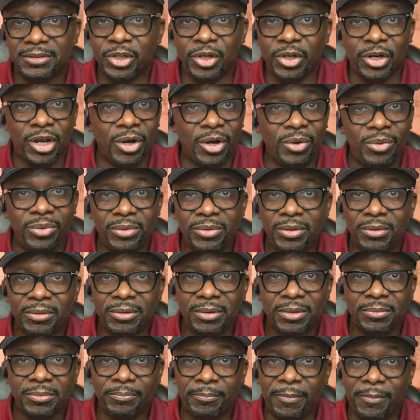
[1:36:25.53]
you know,
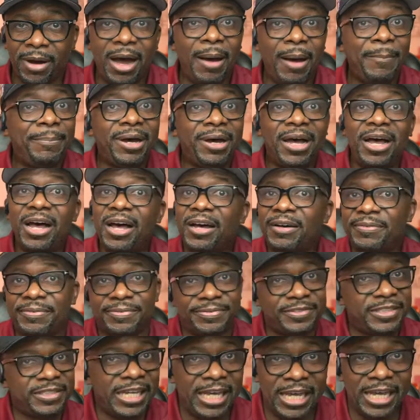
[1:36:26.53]

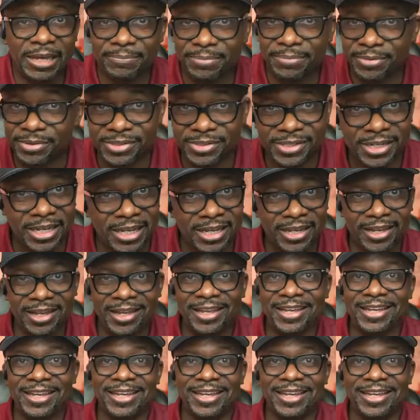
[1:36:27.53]
above 10%,